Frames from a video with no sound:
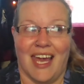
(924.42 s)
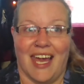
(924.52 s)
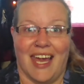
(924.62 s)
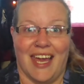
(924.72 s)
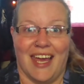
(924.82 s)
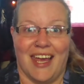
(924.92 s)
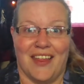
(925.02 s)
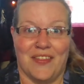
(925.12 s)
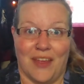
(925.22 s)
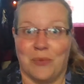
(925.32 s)

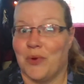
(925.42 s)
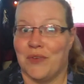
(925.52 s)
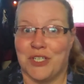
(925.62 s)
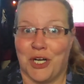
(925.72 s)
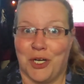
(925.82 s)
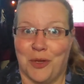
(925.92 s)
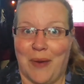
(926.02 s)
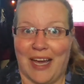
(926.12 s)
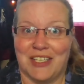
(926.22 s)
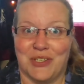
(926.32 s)
and then we'll return you
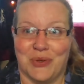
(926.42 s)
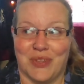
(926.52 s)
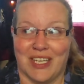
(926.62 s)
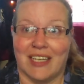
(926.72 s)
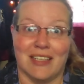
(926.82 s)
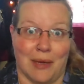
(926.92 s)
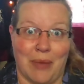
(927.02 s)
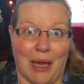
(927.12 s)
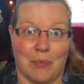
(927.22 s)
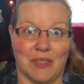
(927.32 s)
back to the Glam
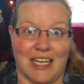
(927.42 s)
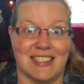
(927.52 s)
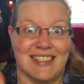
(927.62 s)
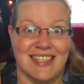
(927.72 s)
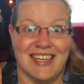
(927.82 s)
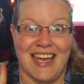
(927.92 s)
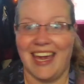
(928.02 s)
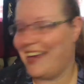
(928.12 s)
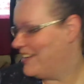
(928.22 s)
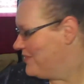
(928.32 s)
Bag Plus.
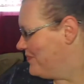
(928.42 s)
Okay.